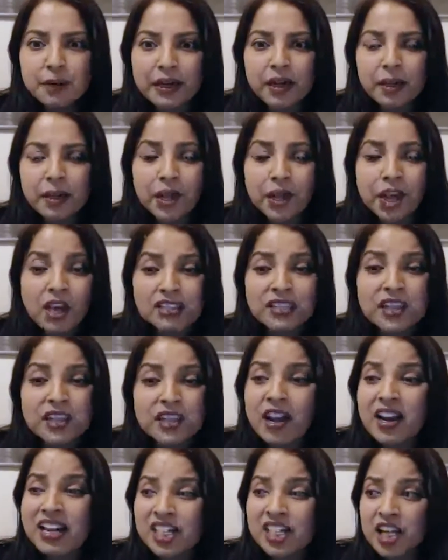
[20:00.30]
about it, because
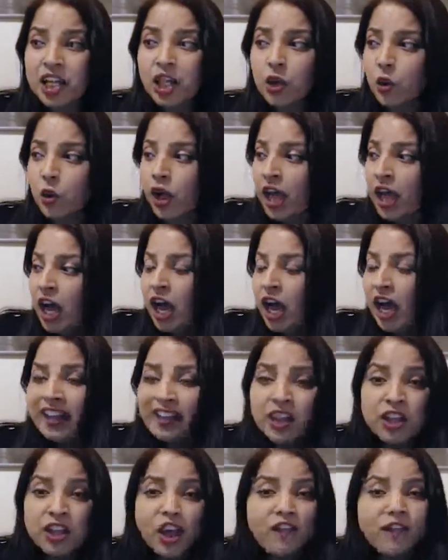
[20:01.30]
I tell you,
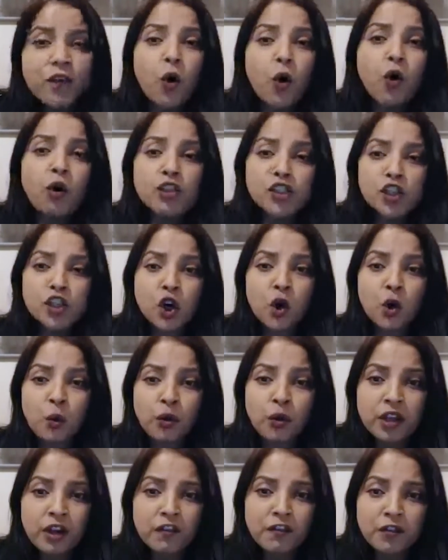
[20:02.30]
of course,
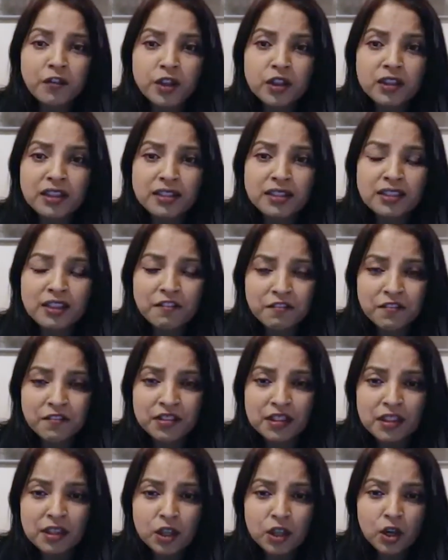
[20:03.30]
your
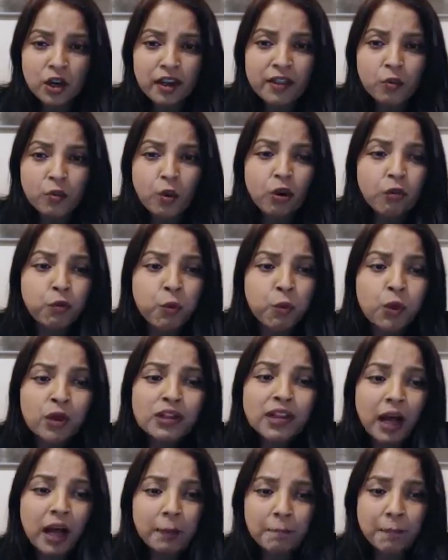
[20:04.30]
other wolf
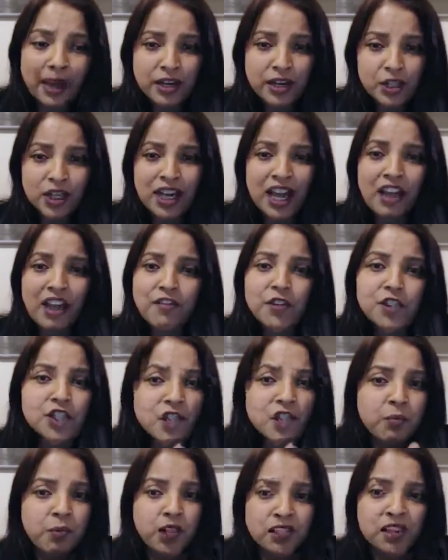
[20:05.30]
will come back to life
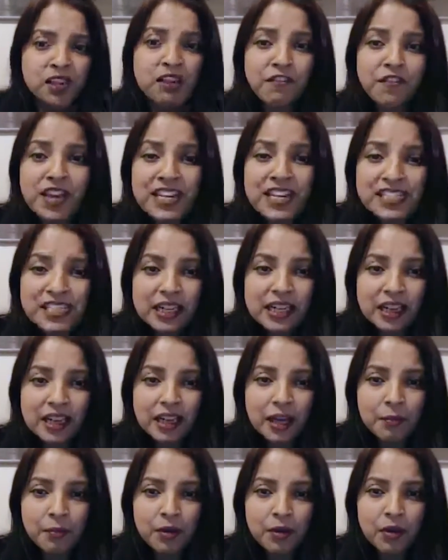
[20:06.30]
when you start feeding
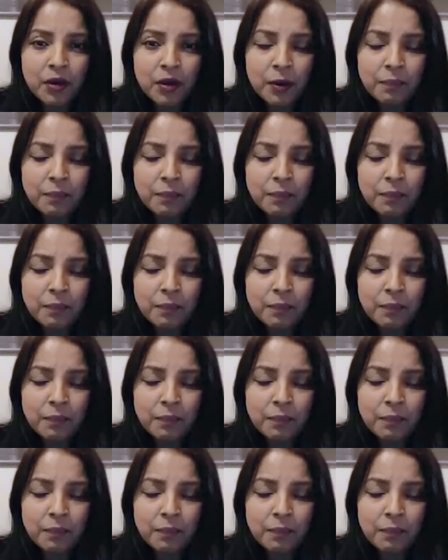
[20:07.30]
him,